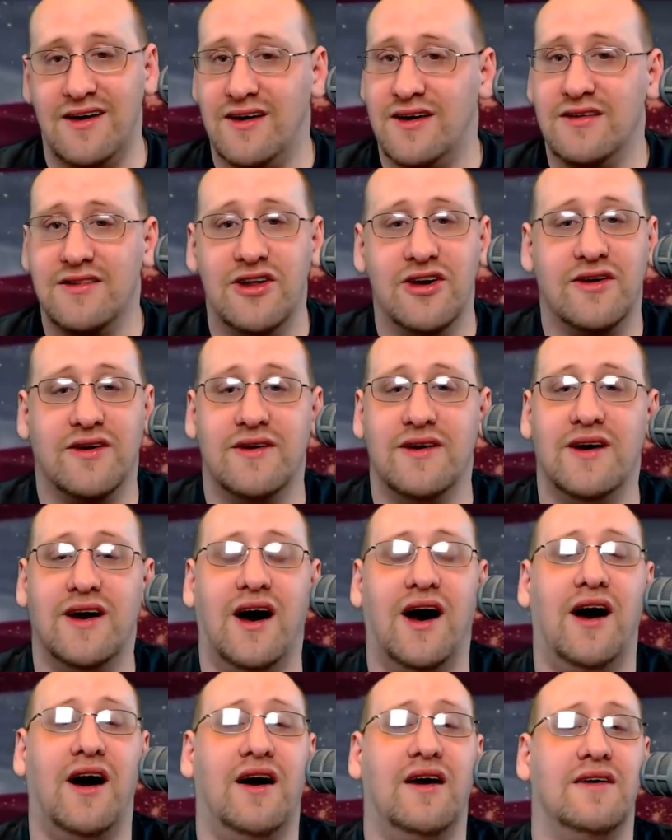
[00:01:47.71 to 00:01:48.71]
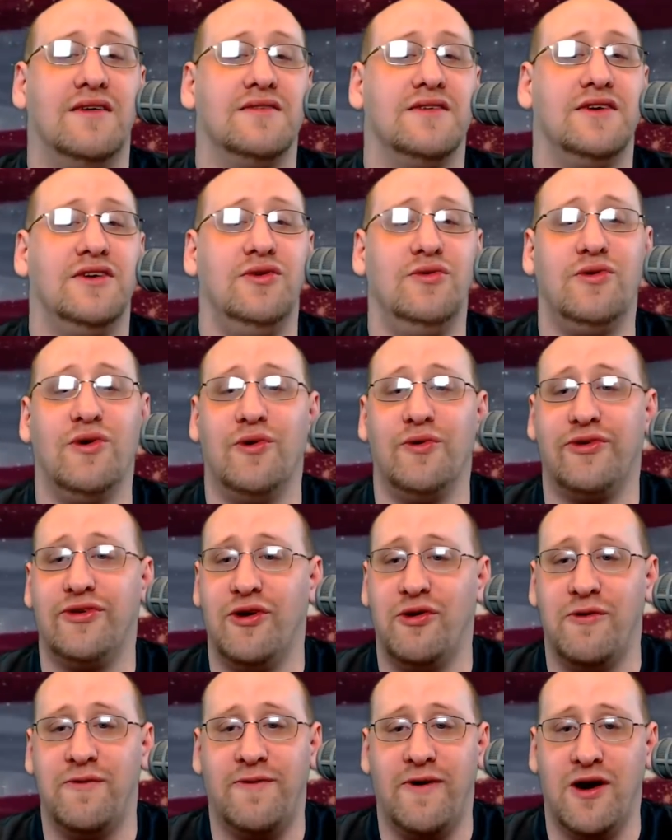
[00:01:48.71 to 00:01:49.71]
Look, uh, you go
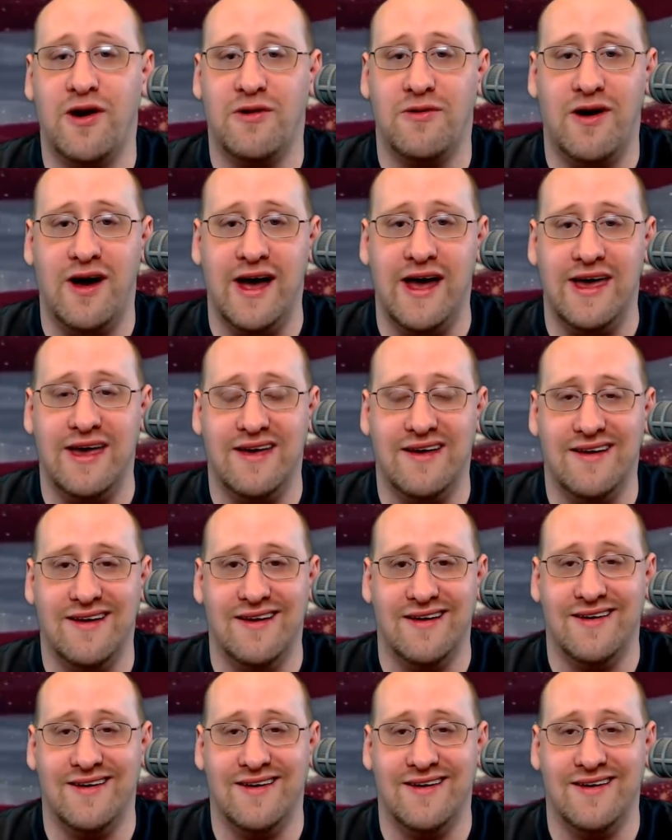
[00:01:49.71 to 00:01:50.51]
so far right,